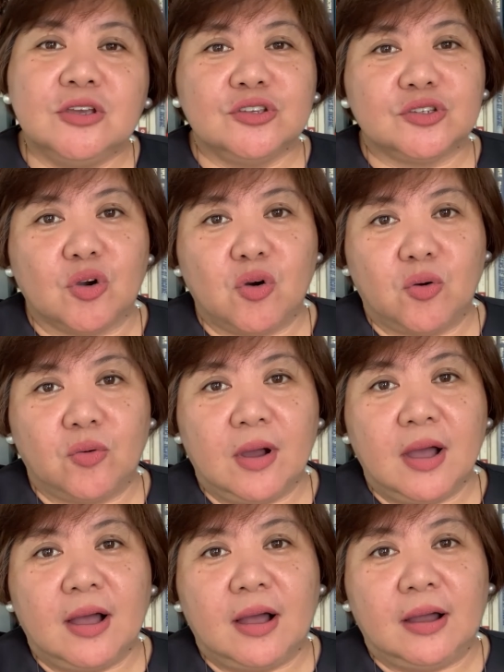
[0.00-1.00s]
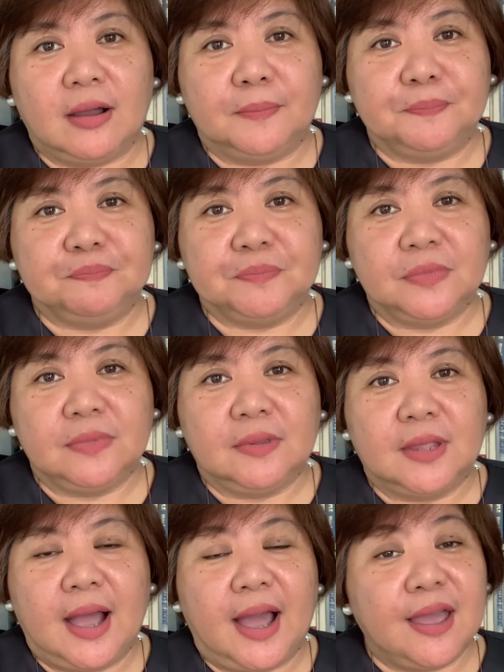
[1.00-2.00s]
So
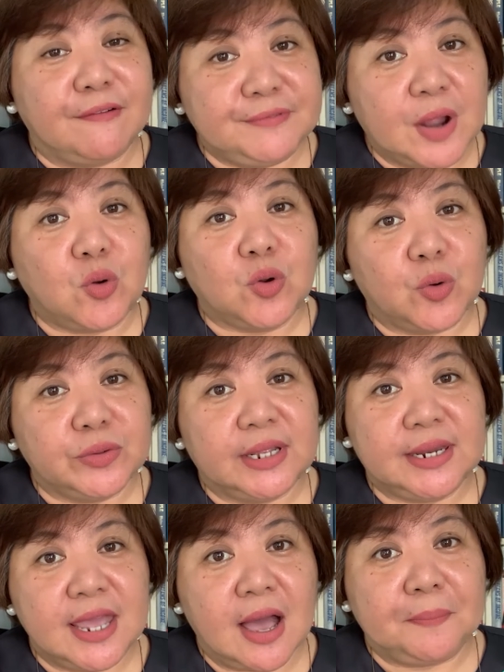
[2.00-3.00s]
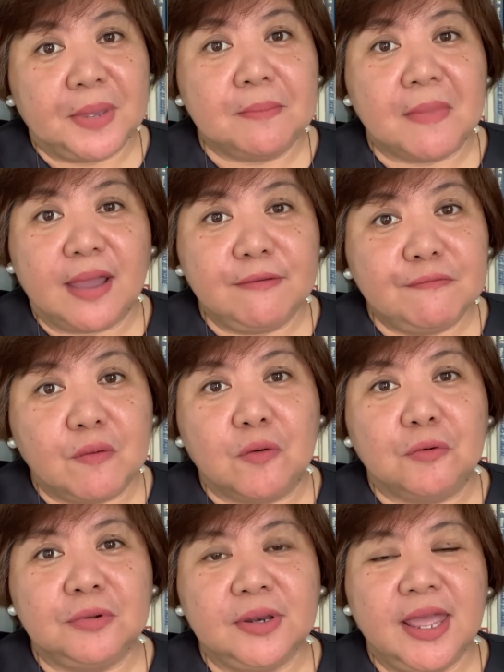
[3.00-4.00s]
I have downloaded the app in my
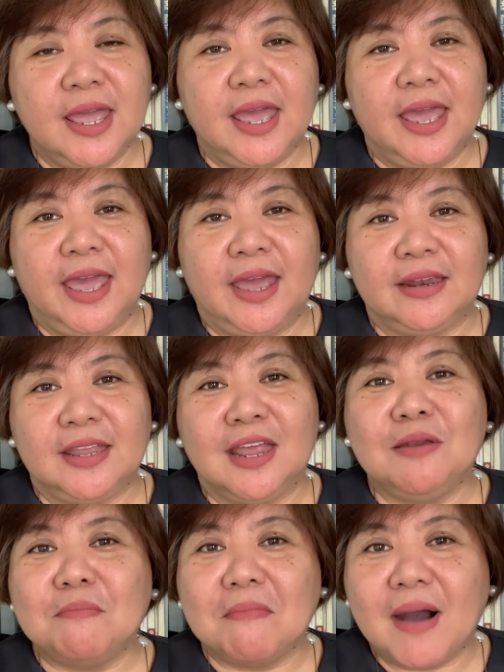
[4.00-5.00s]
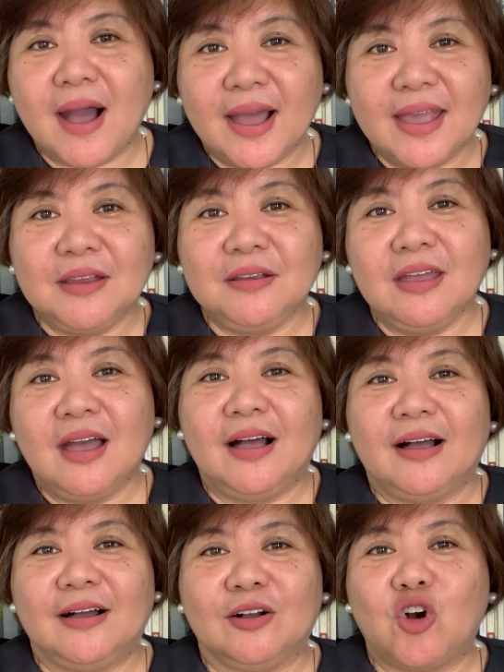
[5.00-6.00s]
phone, and in my
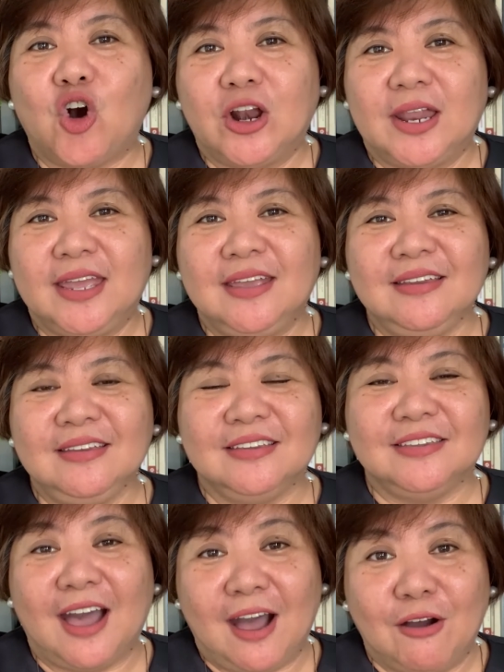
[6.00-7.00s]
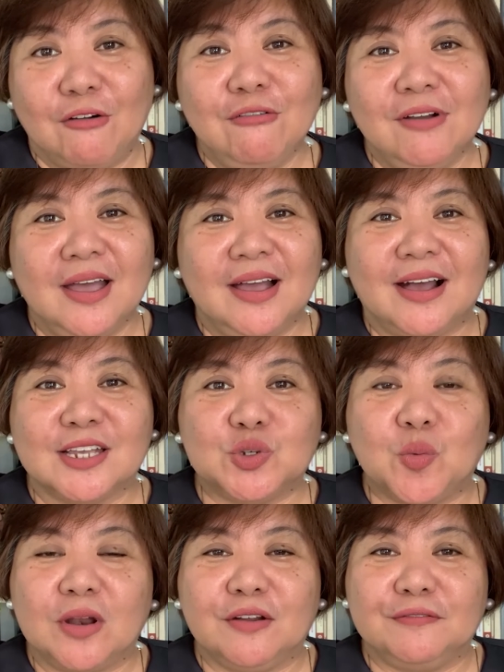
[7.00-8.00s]
calling now as
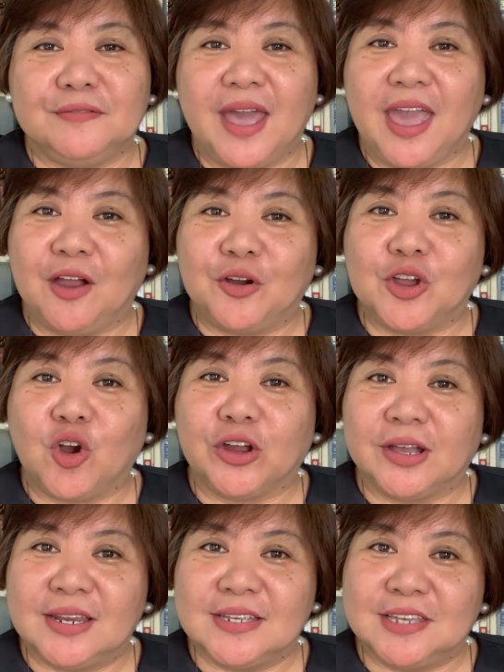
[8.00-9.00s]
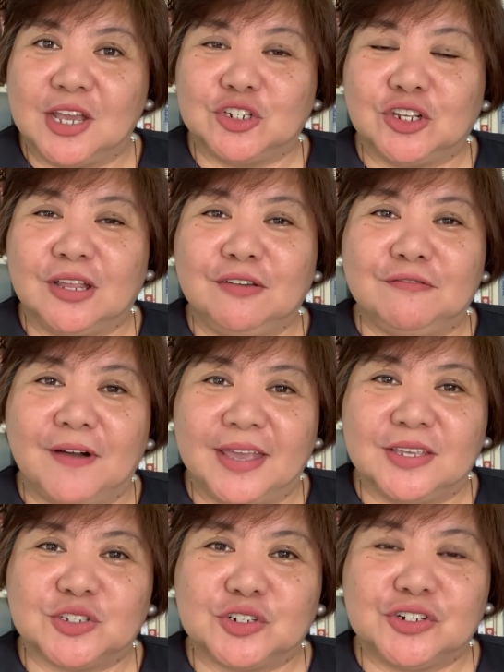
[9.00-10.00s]
one of the area organization
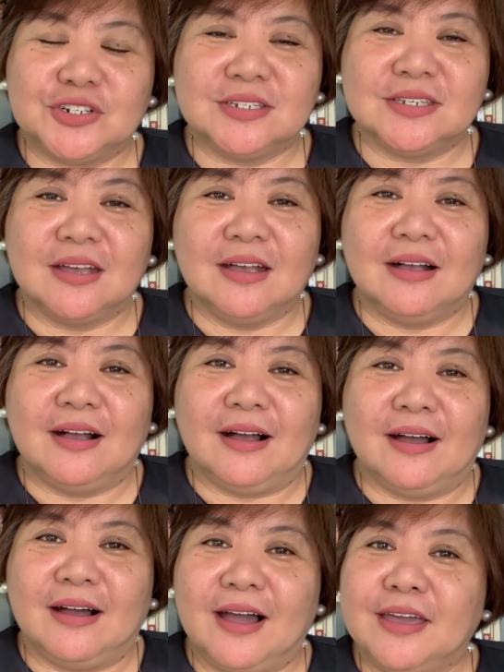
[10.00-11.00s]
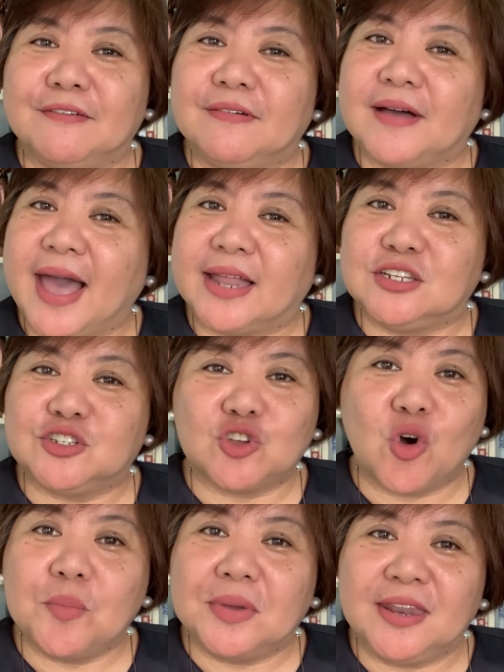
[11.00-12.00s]
advisors, I have had
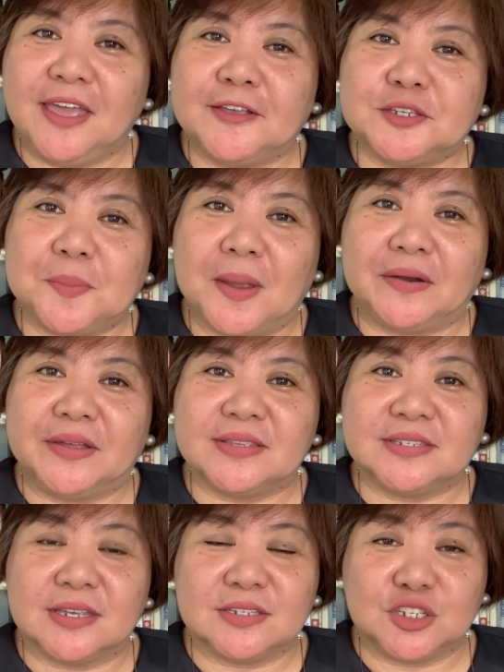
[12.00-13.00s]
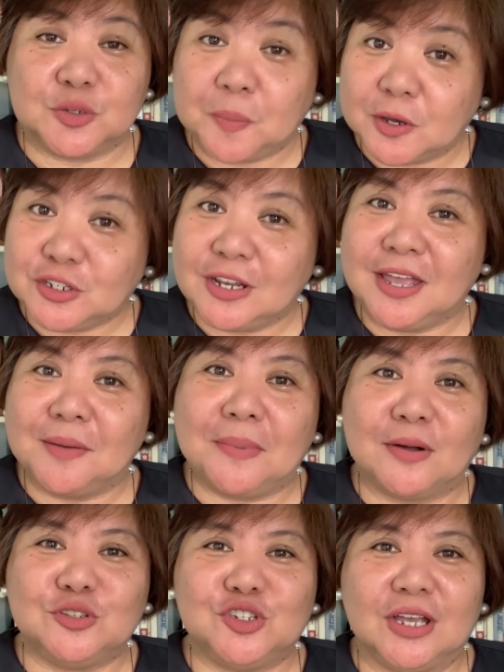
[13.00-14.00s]
so many experiences, especially
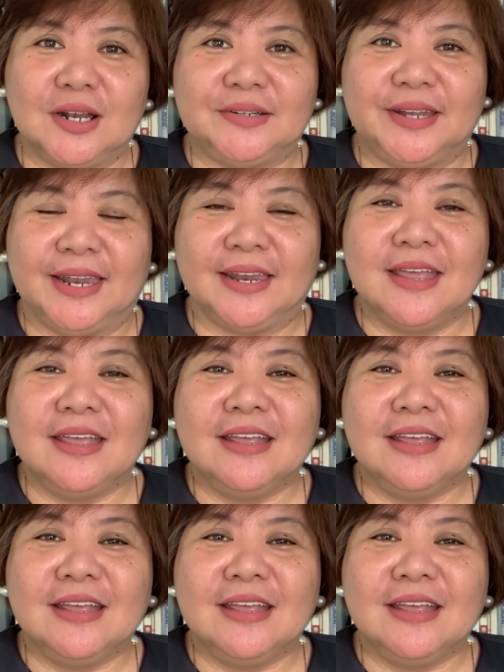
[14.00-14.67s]
about children,